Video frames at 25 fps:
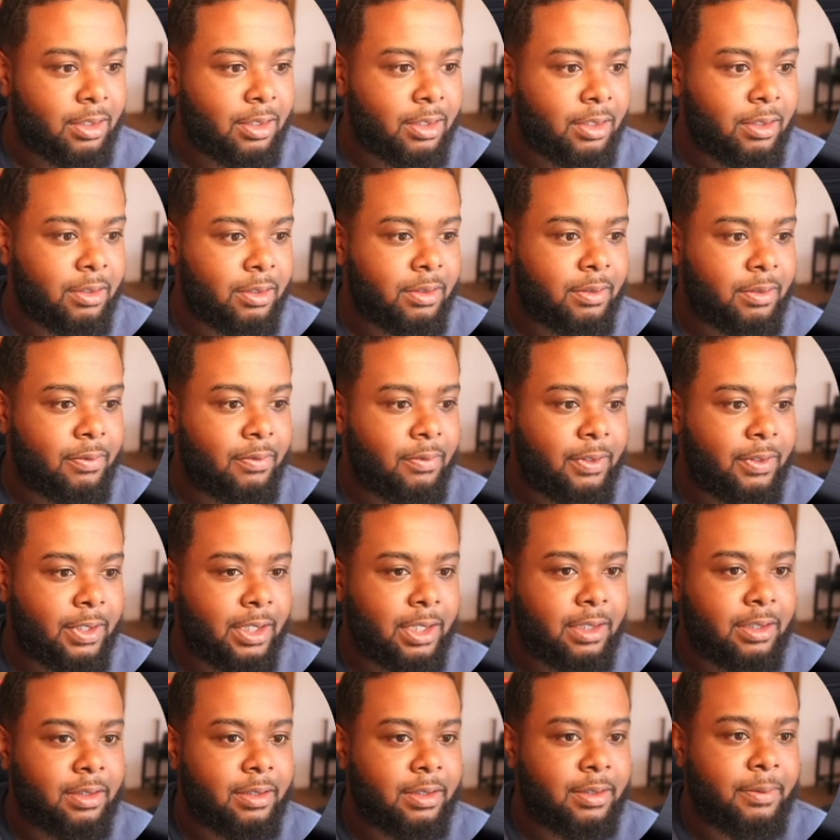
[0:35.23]
Use
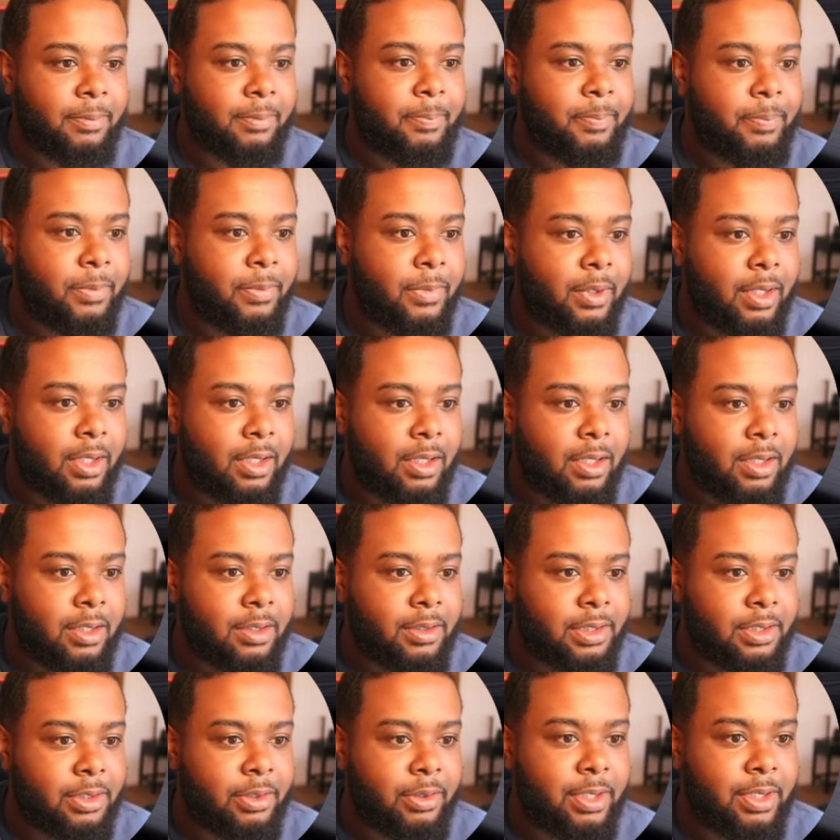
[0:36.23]
effect. So
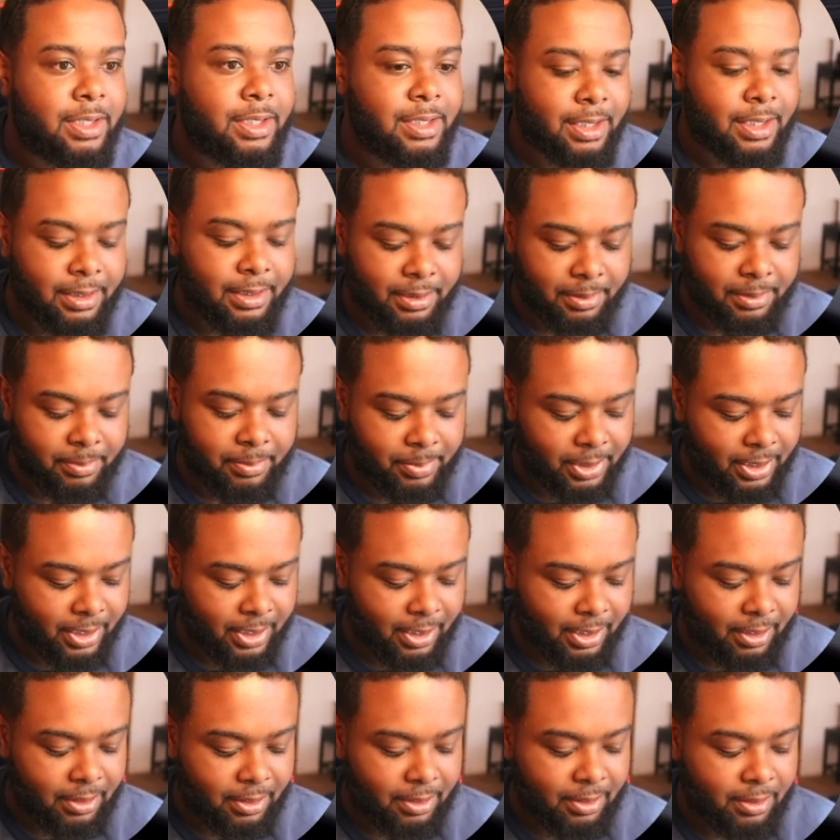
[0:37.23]
let's go ahead and set some
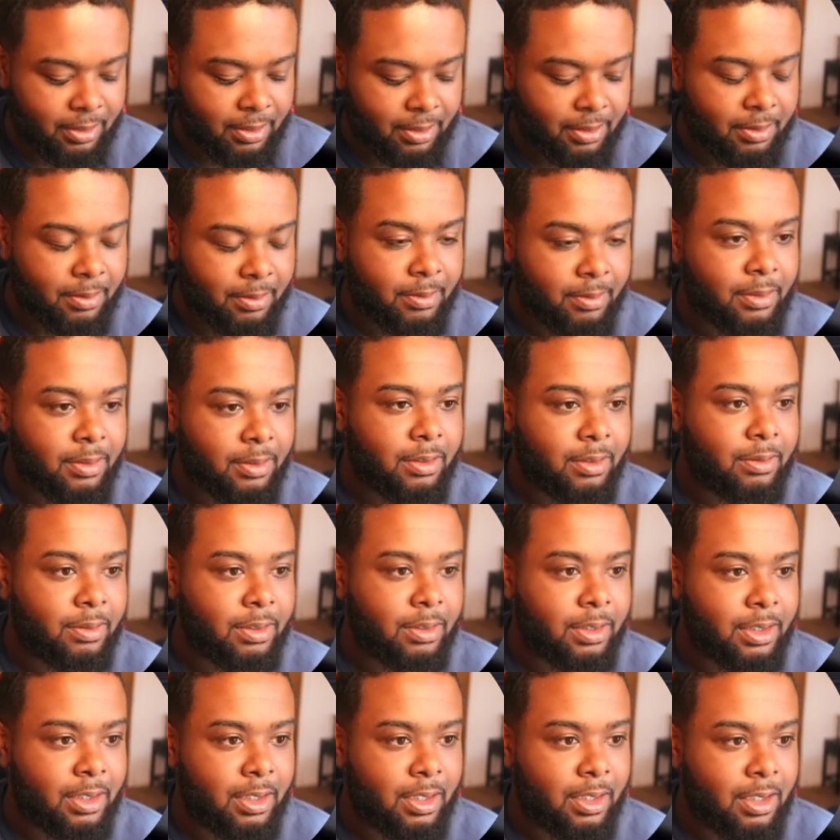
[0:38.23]
state. Do a
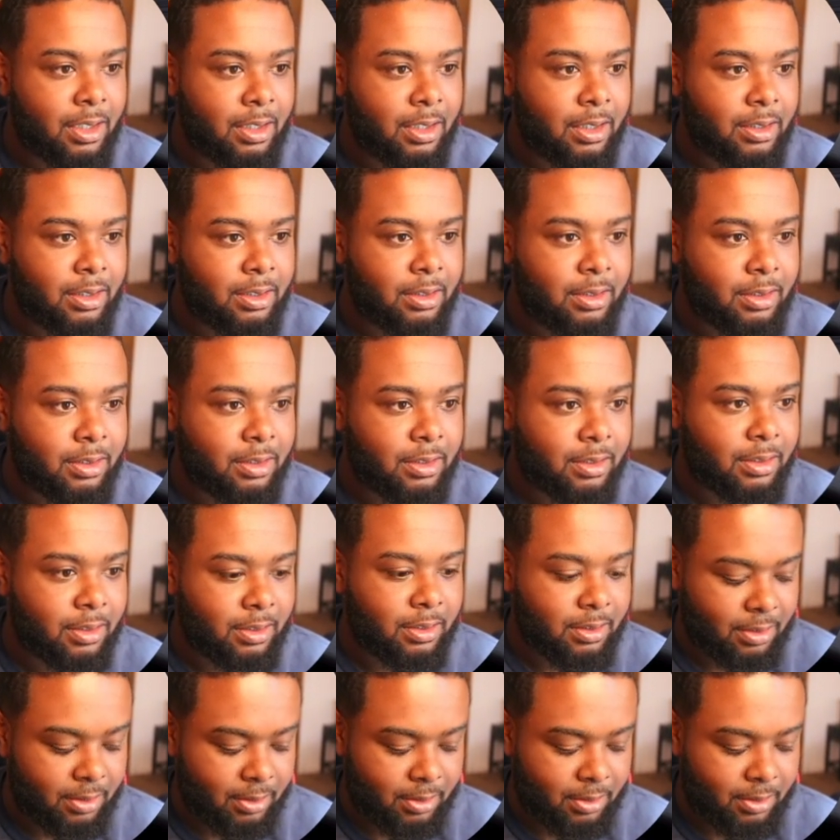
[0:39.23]
const.